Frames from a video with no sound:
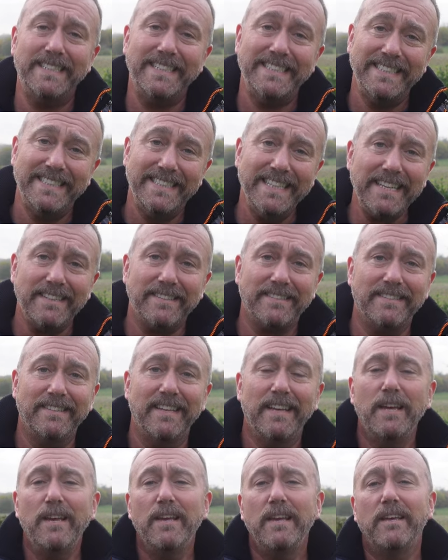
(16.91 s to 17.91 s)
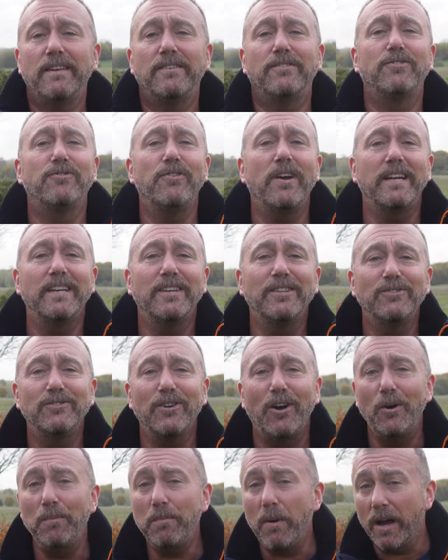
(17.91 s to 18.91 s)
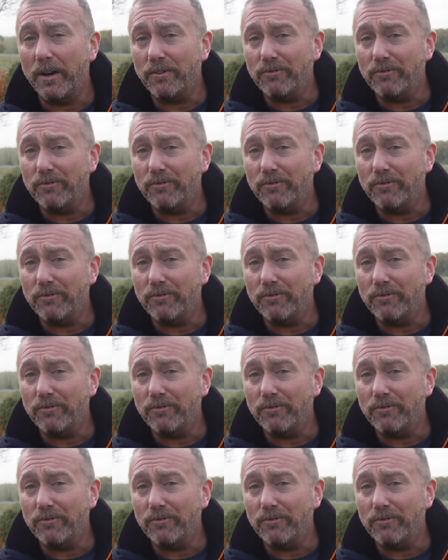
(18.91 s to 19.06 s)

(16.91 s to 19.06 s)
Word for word: And this is directly controlled by a